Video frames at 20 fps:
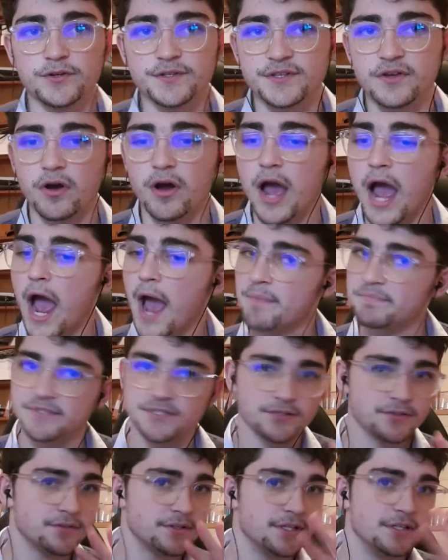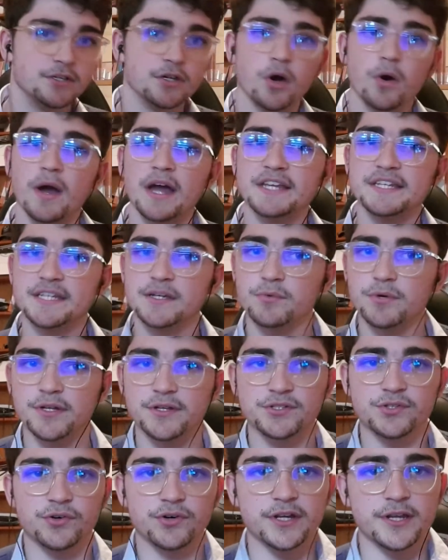got absolutely no idea what you're
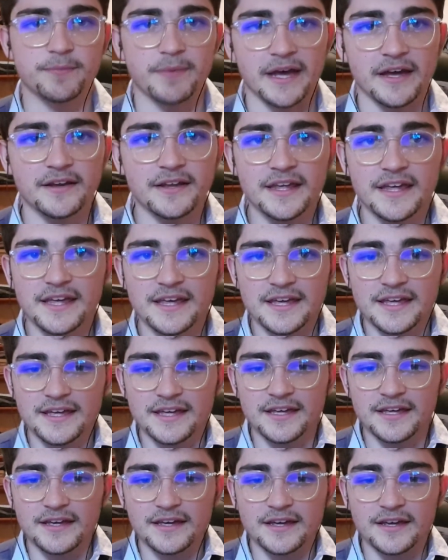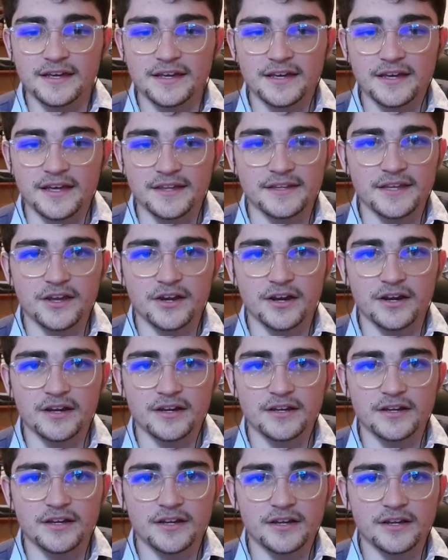talking about. And they go,
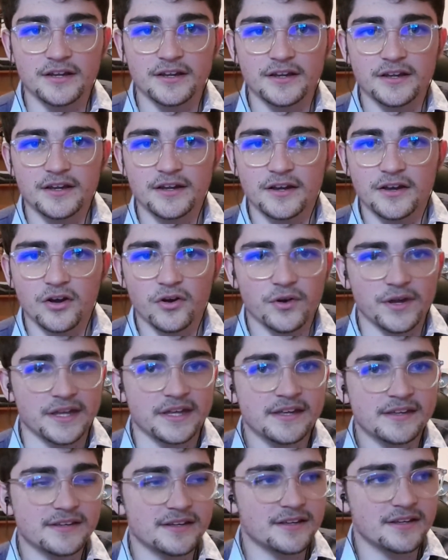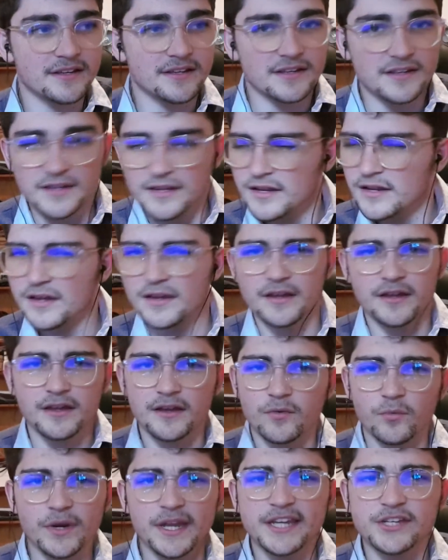"Oi,
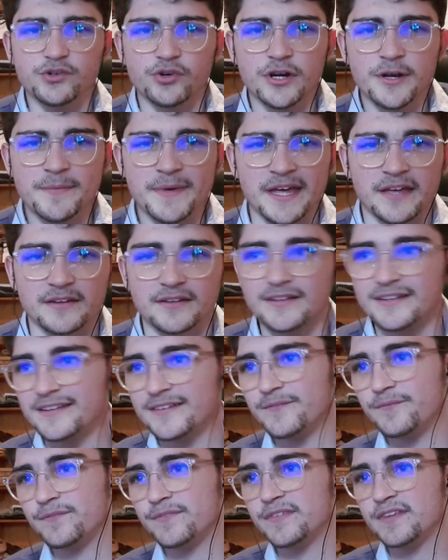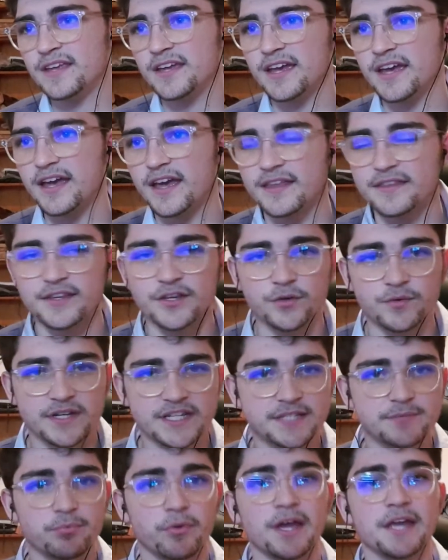what are you talking about?" And then you
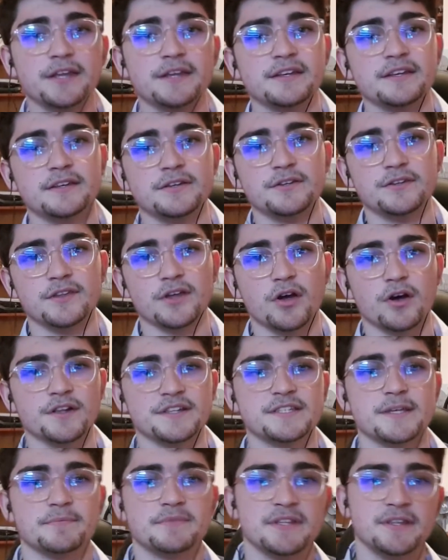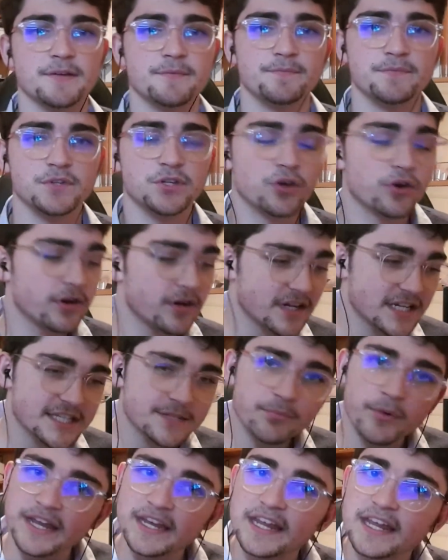explain the concept to them. You got to
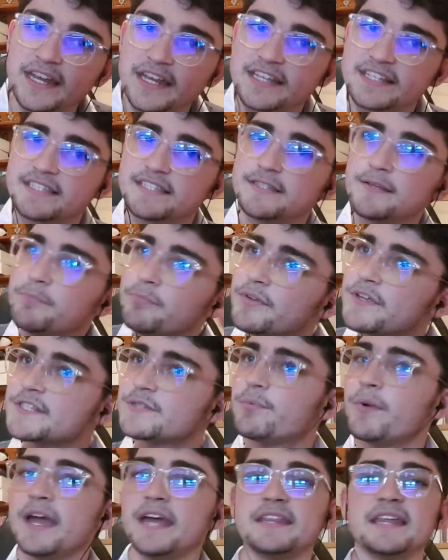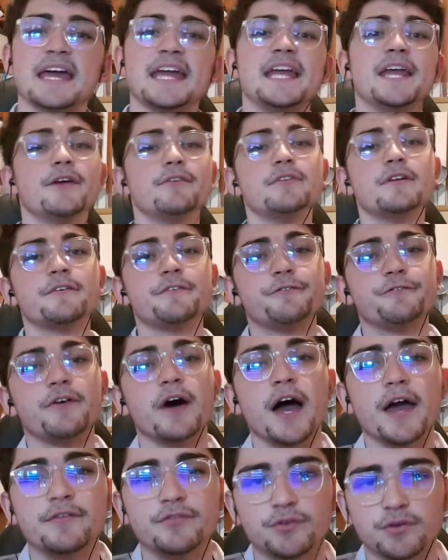explain it in the simplest way that even a
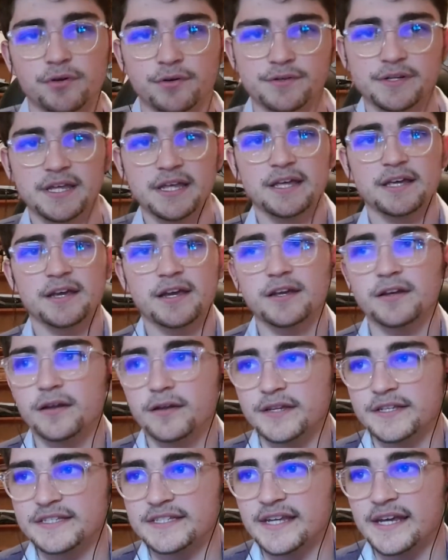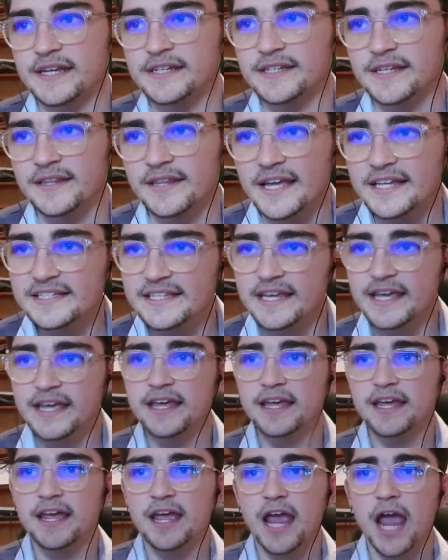5-year-old can understand. And that's
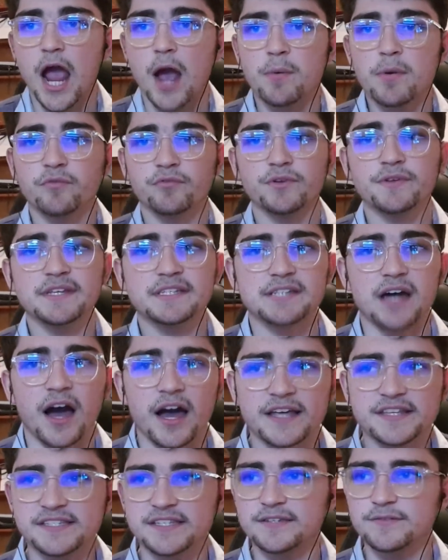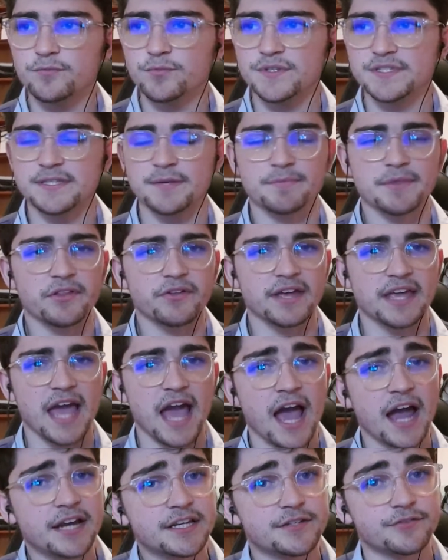how it really ties in with something like
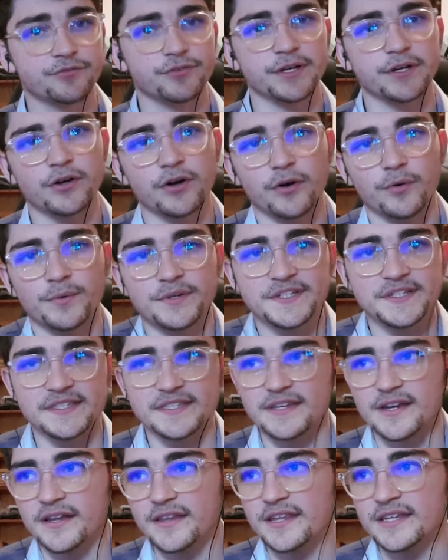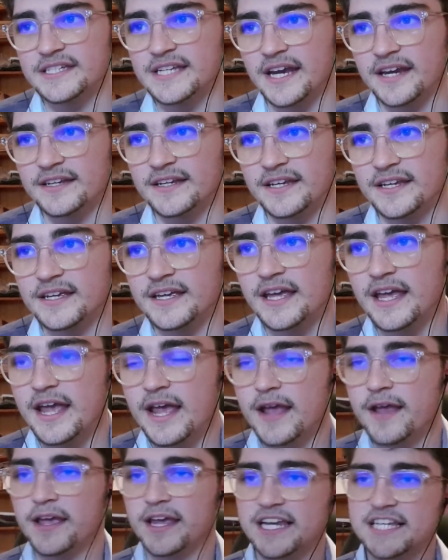active recall, which is another technique.
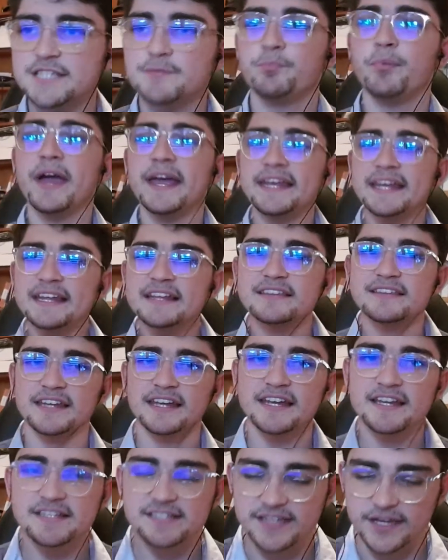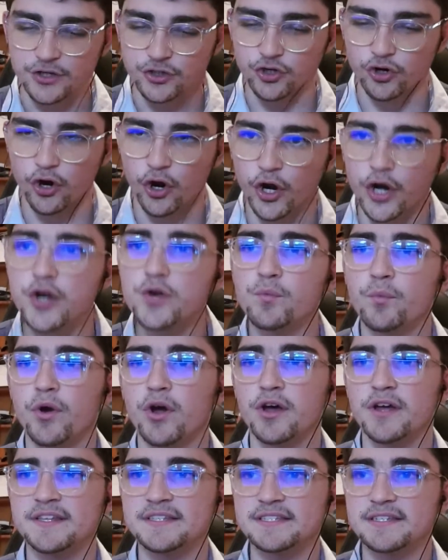Explaining things in your own
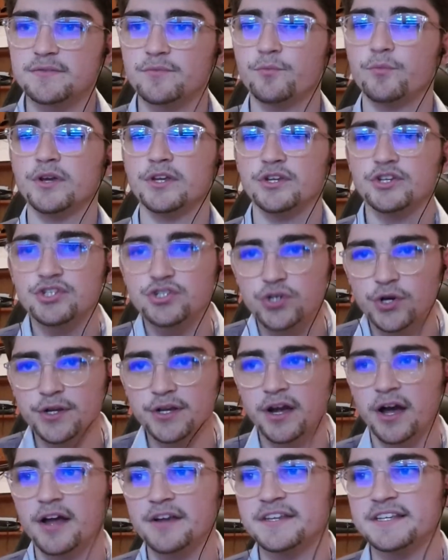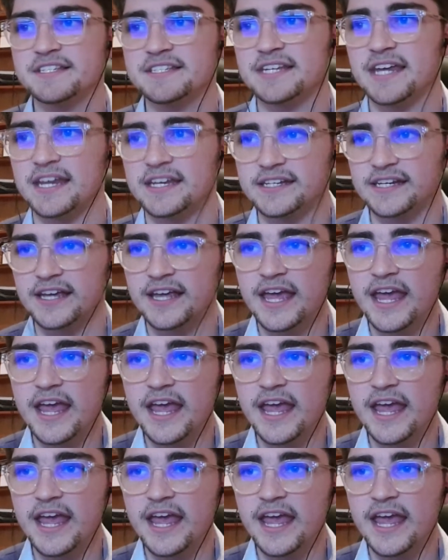words, where you show your understanding